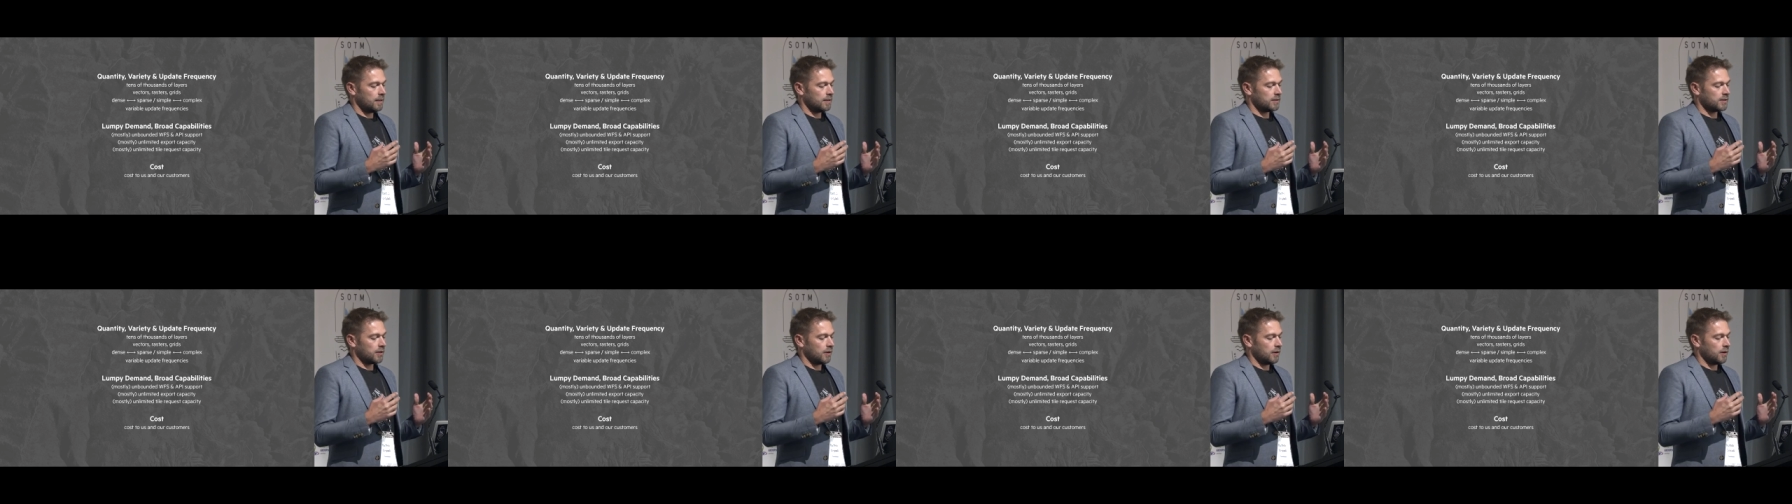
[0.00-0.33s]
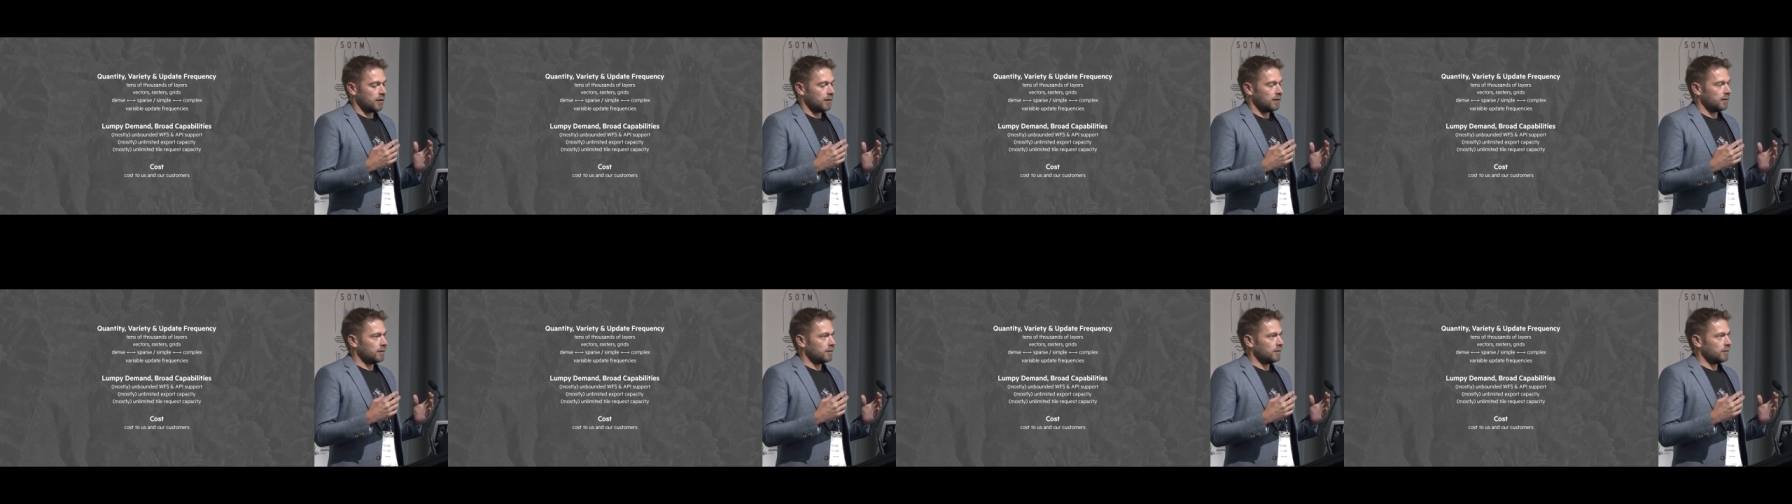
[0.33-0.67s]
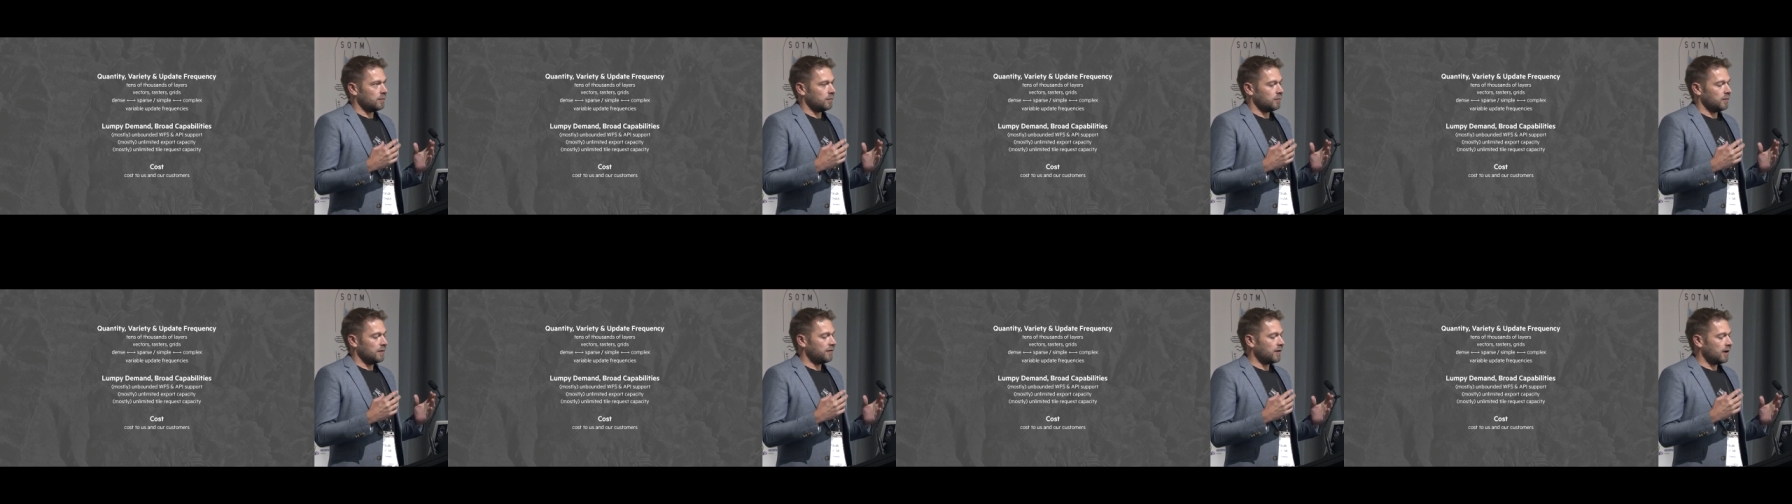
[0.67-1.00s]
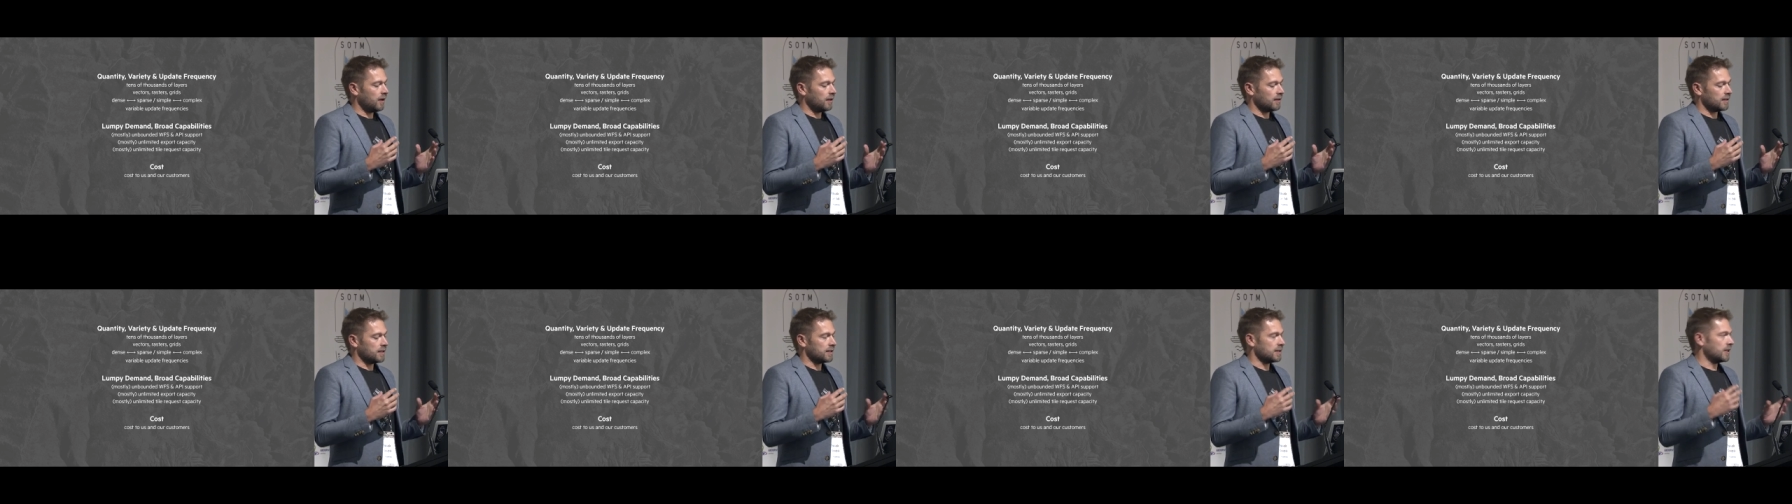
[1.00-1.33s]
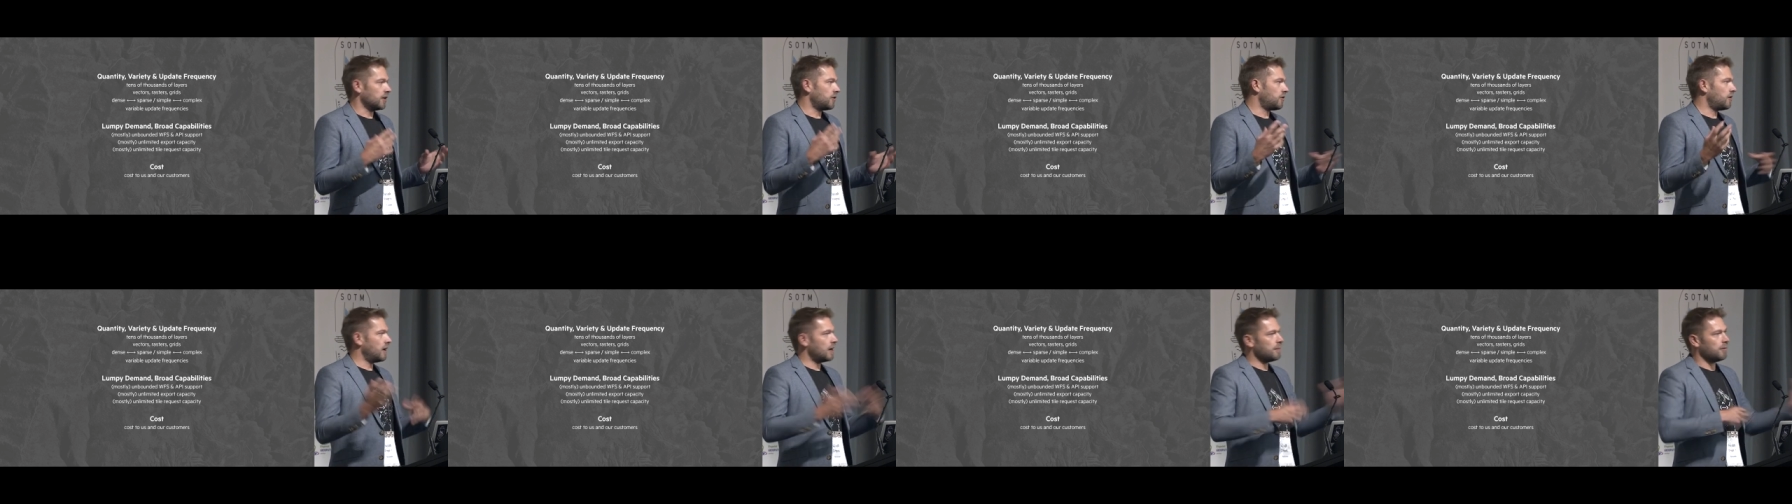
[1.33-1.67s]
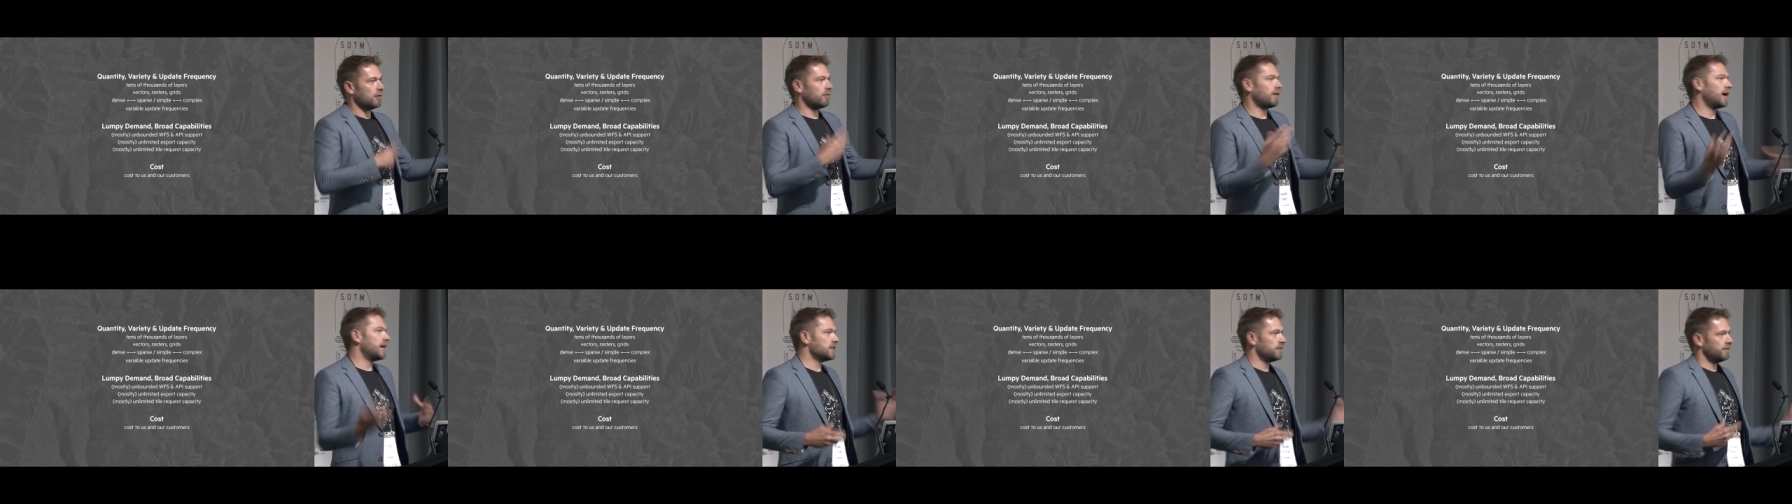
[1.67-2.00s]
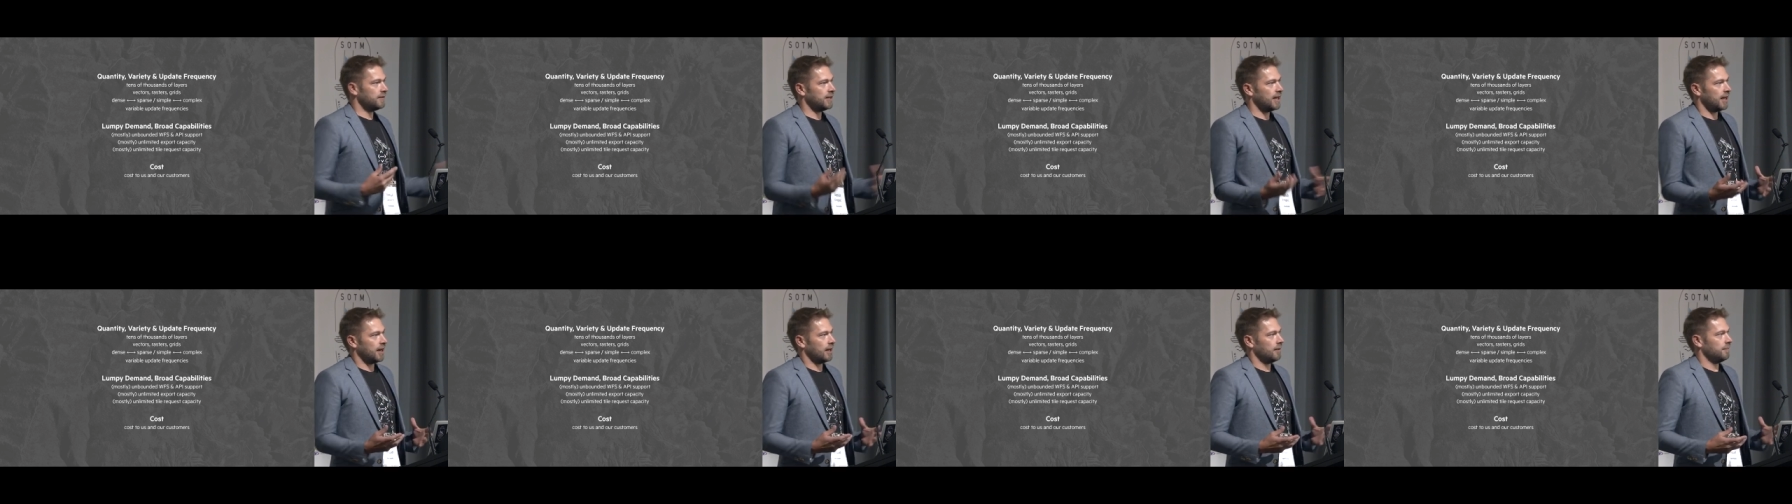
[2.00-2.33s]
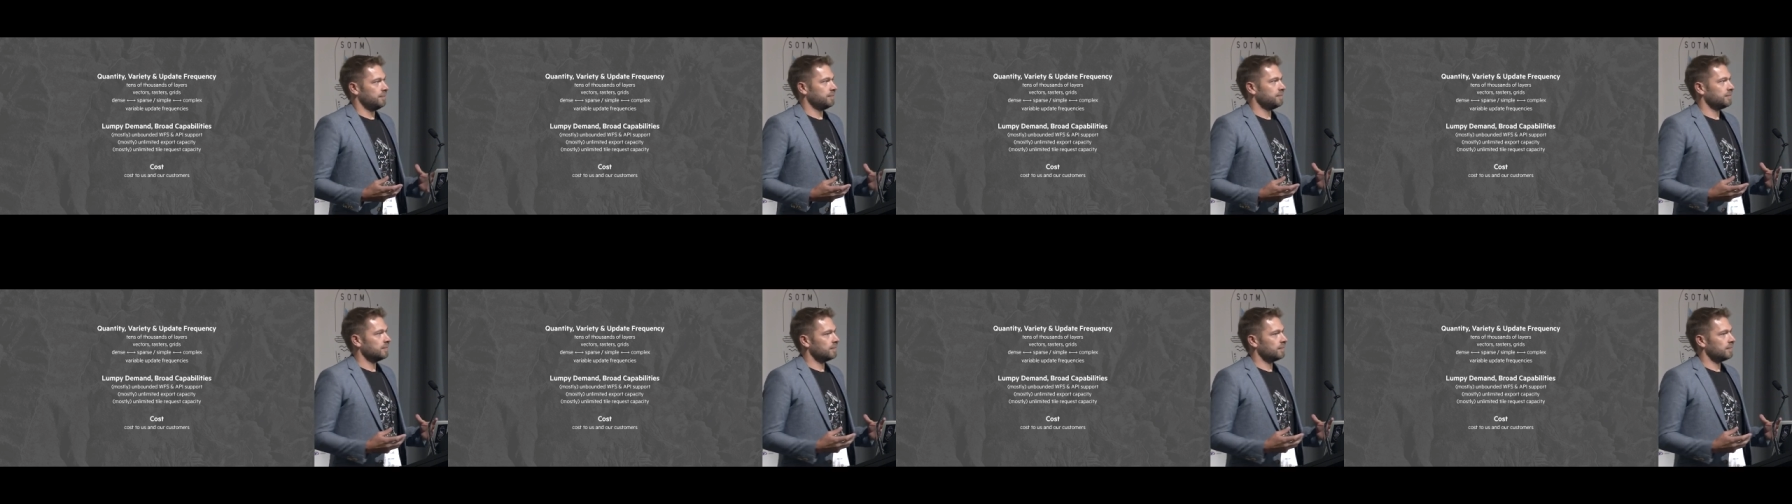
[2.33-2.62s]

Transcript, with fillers: so we've got this incredible range of data.